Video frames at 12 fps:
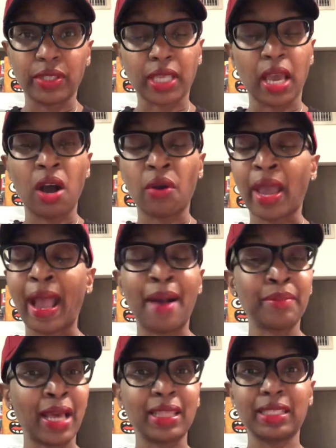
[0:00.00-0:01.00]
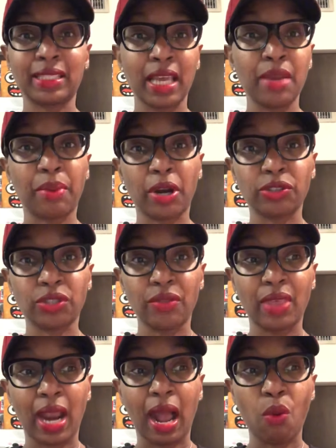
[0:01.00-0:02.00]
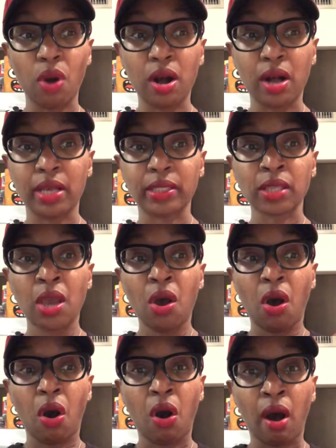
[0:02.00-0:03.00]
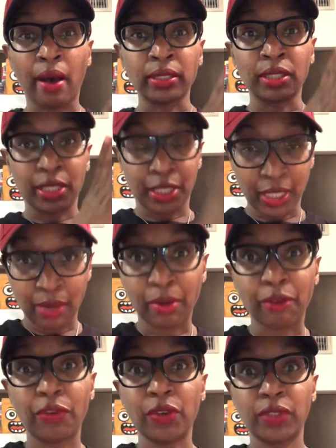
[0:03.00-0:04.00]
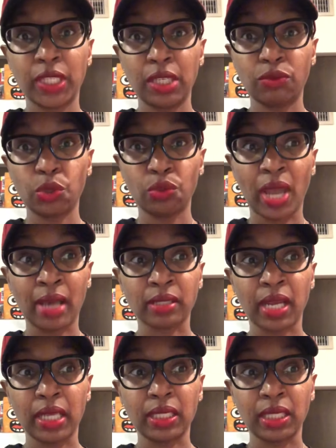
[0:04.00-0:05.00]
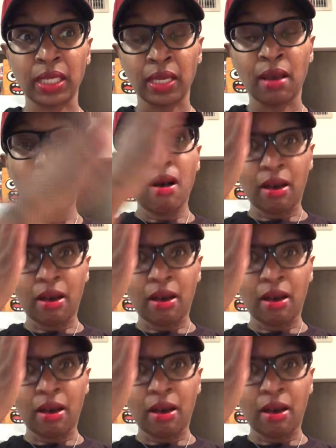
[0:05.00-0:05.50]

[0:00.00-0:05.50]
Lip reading: say, okay, I'm not the same person that I was on December 15, 2018.